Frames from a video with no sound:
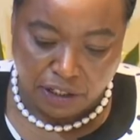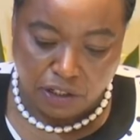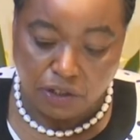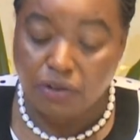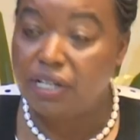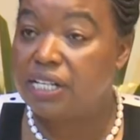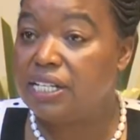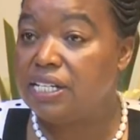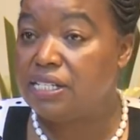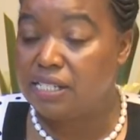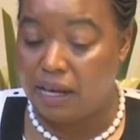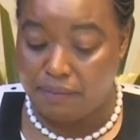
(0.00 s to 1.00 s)
During
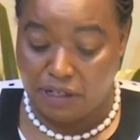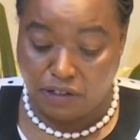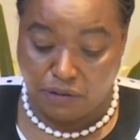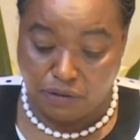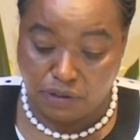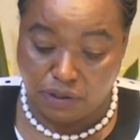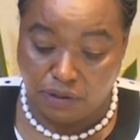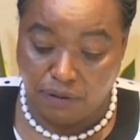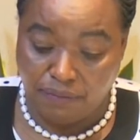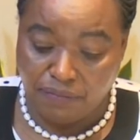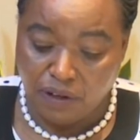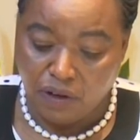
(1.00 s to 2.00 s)
this summit
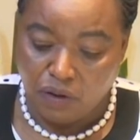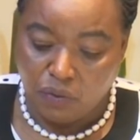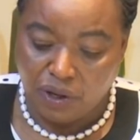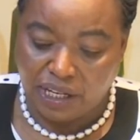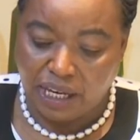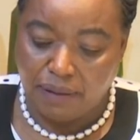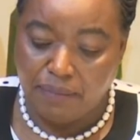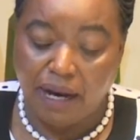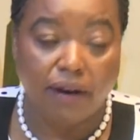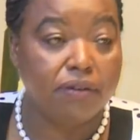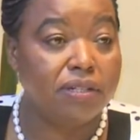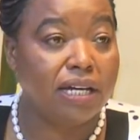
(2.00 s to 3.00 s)
also, we came
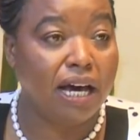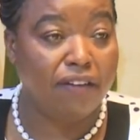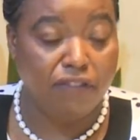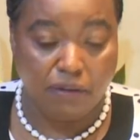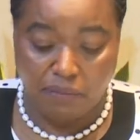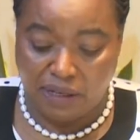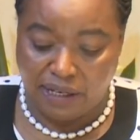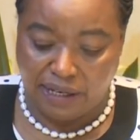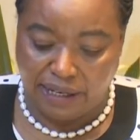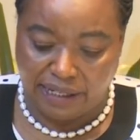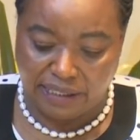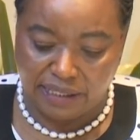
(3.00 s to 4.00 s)
out having been
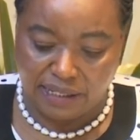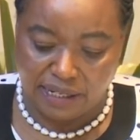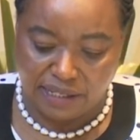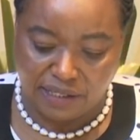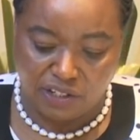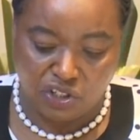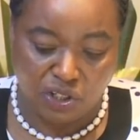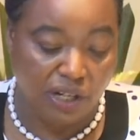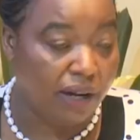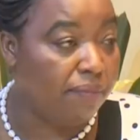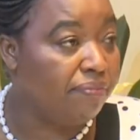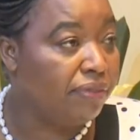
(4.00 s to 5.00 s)
elected as the
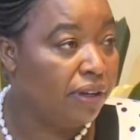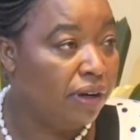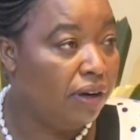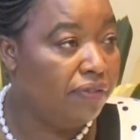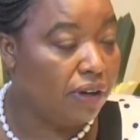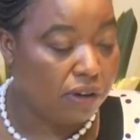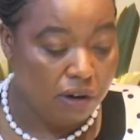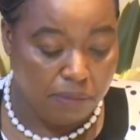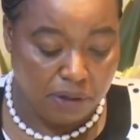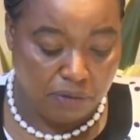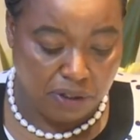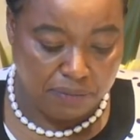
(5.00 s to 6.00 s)
chair of the
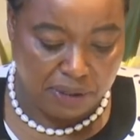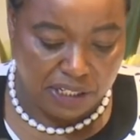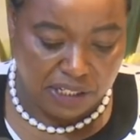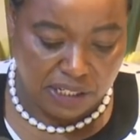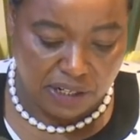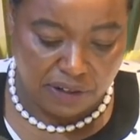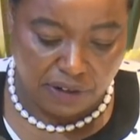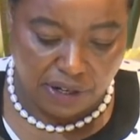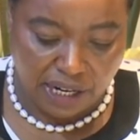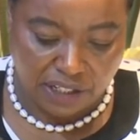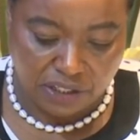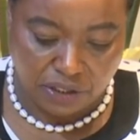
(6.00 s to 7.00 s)
Commonwealth
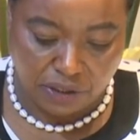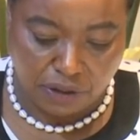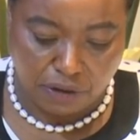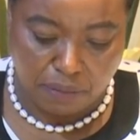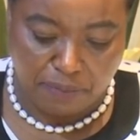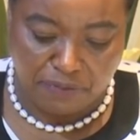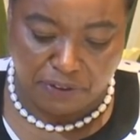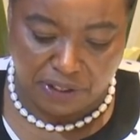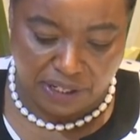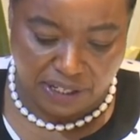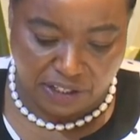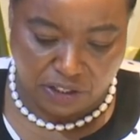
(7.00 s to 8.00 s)
Ministerial Action Group for
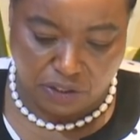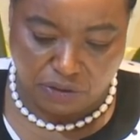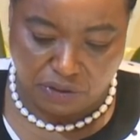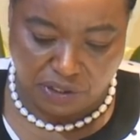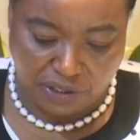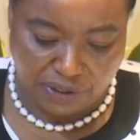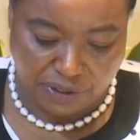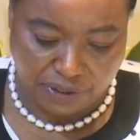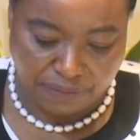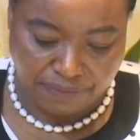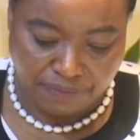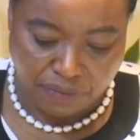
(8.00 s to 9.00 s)
the next two years.